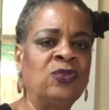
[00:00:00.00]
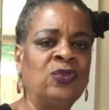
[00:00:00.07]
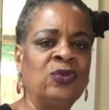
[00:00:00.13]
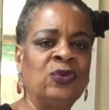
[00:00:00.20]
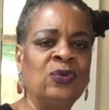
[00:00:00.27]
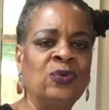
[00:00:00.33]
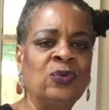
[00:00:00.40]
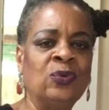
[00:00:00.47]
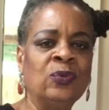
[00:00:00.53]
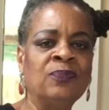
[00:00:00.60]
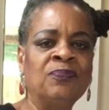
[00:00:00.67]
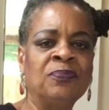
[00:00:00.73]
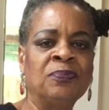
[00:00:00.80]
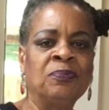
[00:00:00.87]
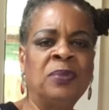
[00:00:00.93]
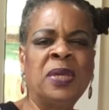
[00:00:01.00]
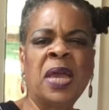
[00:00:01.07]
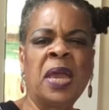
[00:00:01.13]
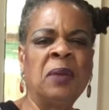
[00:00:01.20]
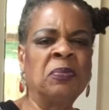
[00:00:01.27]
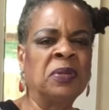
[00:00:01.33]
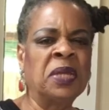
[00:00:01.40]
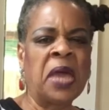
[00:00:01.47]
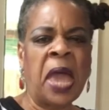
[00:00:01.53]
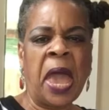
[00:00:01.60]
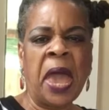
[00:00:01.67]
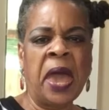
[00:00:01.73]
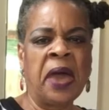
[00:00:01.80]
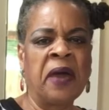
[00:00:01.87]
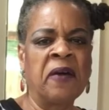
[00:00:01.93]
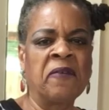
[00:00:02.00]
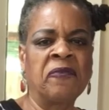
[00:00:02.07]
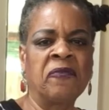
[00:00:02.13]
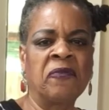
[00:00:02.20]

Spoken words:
to be able to have